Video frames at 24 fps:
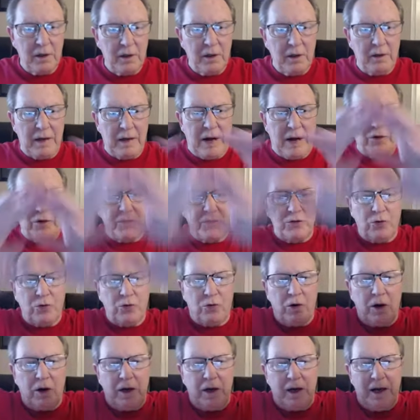that was
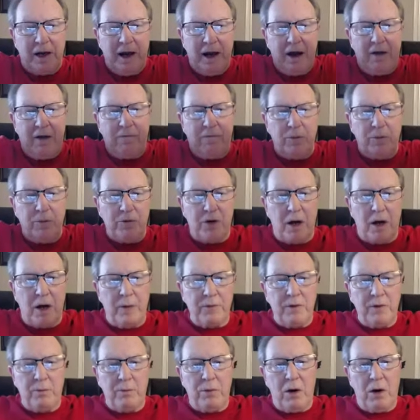torn in half from top
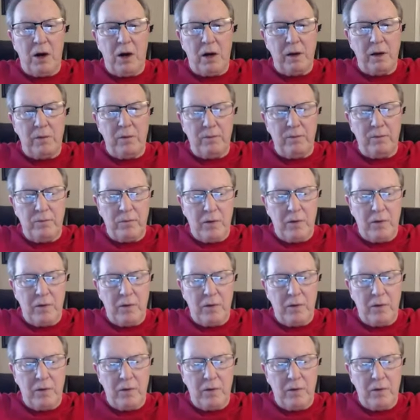to bottom.